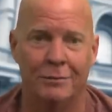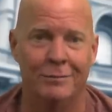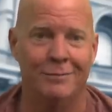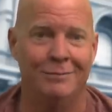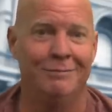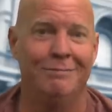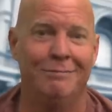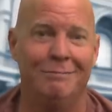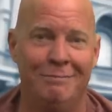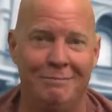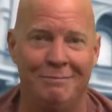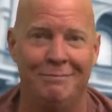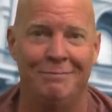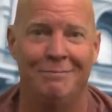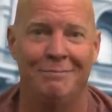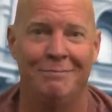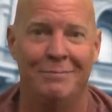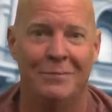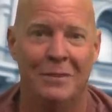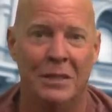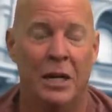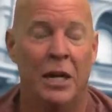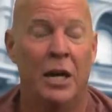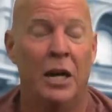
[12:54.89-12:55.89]

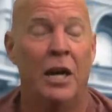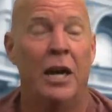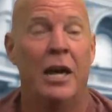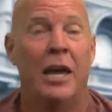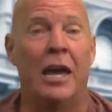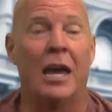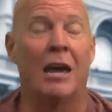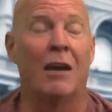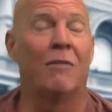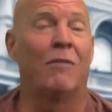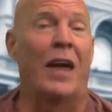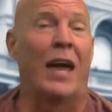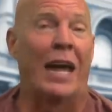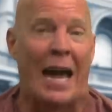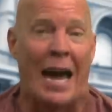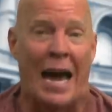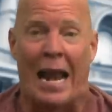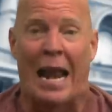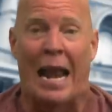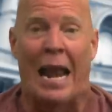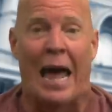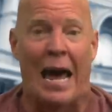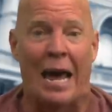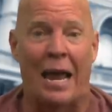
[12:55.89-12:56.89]
If they
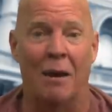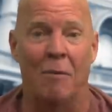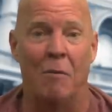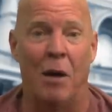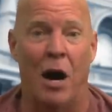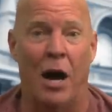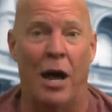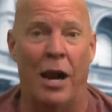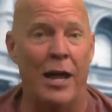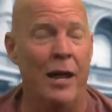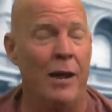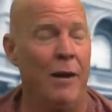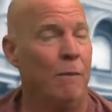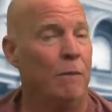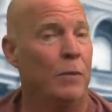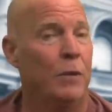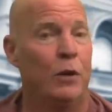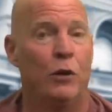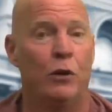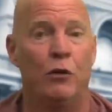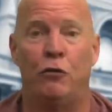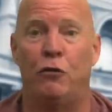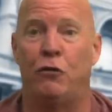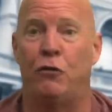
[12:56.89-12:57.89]
got a lot of money,
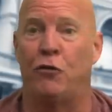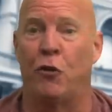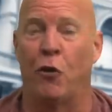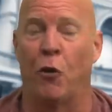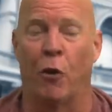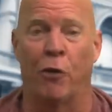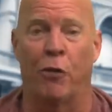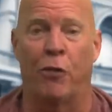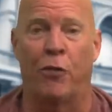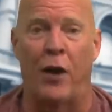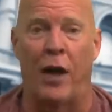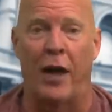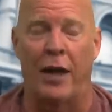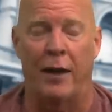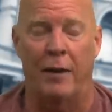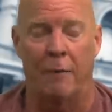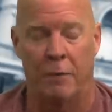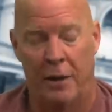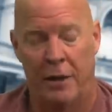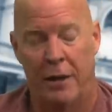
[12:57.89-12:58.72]
sure thing.